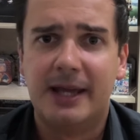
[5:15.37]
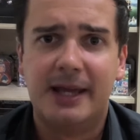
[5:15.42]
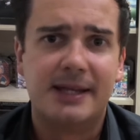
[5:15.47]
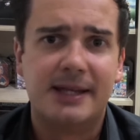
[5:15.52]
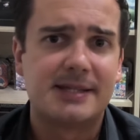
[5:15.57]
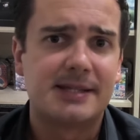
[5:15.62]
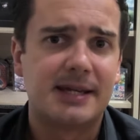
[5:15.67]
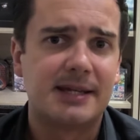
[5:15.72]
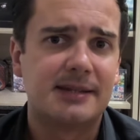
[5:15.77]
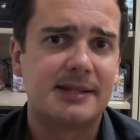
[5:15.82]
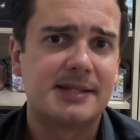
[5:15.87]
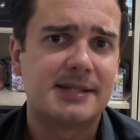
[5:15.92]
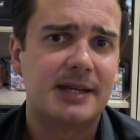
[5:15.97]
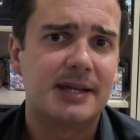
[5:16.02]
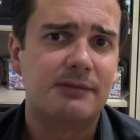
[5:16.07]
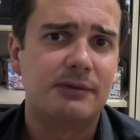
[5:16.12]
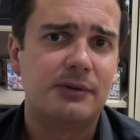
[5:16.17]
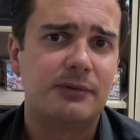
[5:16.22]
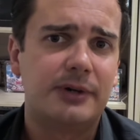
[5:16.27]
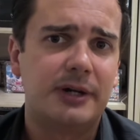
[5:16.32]
set
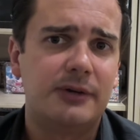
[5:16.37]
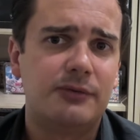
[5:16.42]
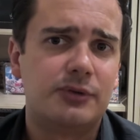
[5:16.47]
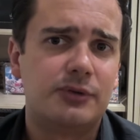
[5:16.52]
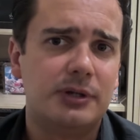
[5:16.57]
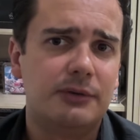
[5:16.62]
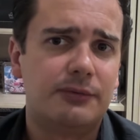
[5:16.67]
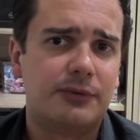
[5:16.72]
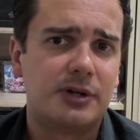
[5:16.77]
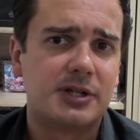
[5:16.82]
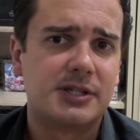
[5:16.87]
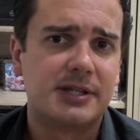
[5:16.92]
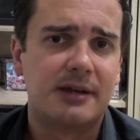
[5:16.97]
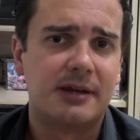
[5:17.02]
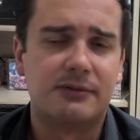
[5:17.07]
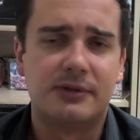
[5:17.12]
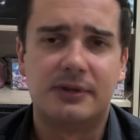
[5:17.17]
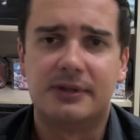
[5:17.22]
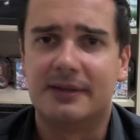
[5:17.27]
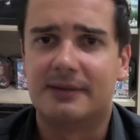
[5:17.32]

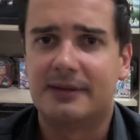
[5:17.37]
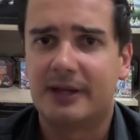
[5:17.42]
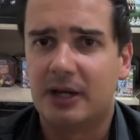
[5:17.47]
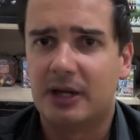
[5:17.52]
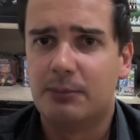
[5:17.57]
75347 the TIE